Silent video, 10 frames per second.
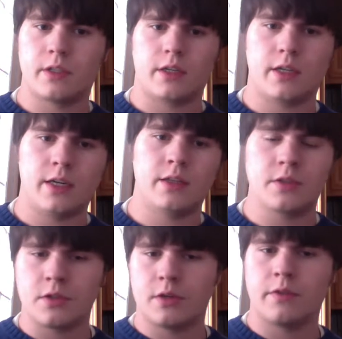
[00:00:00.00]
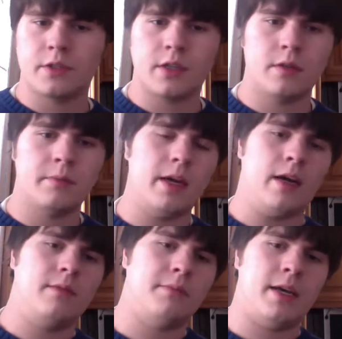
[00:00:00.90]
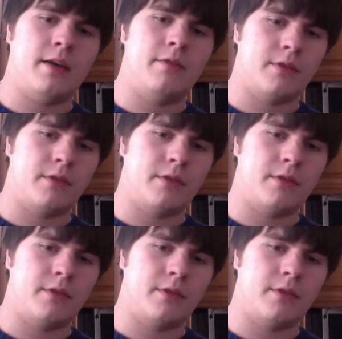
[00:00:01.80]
and a client. The server is going to be on Pad